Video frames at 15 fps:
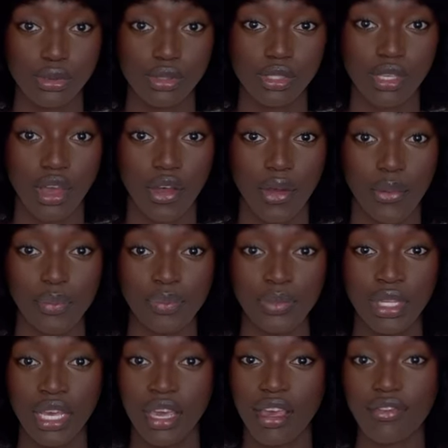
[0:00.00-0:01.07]
So
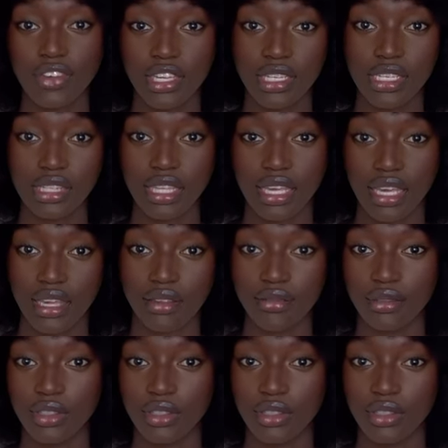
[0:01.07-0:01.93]
if anything,